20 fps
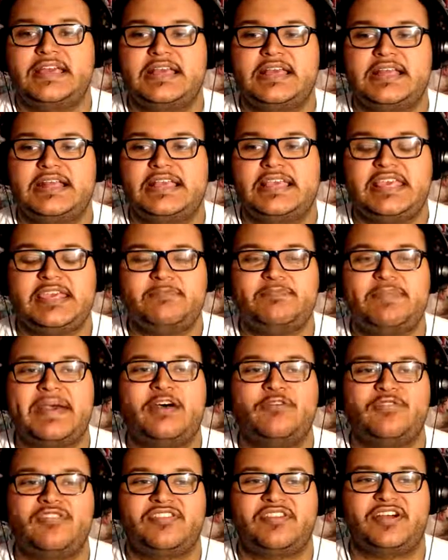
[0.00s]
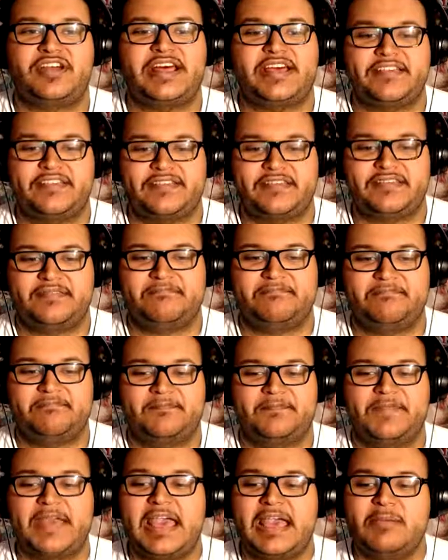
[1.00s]
He pounced on us.
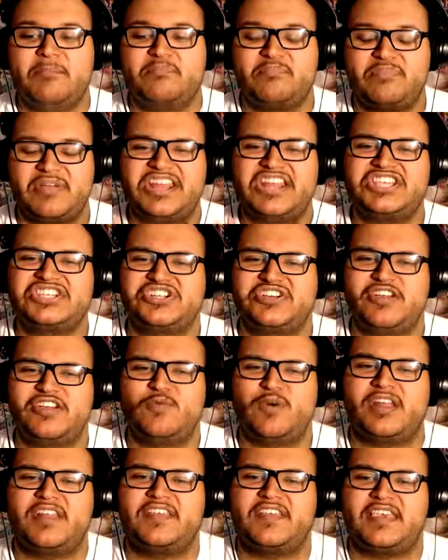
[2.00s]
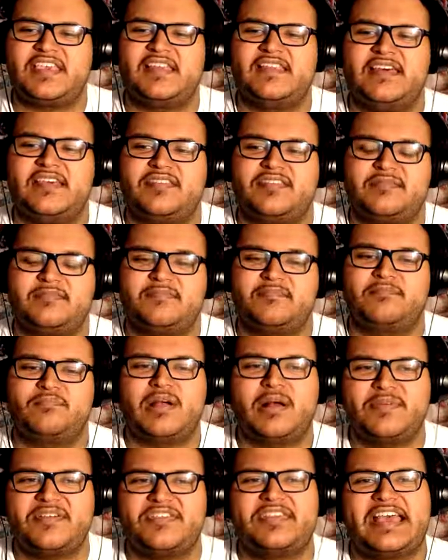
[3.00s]
Pretty sure he wanted to kill us.
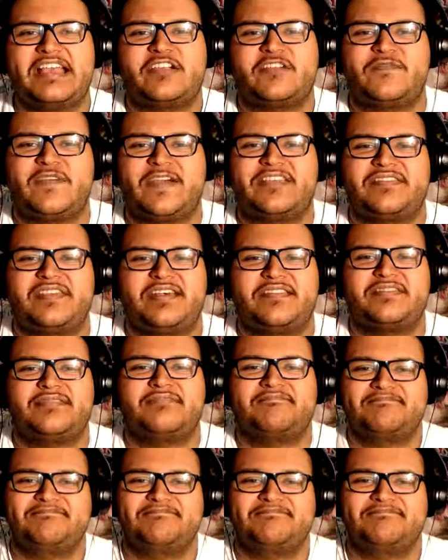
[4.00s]
Probably sacrifice us.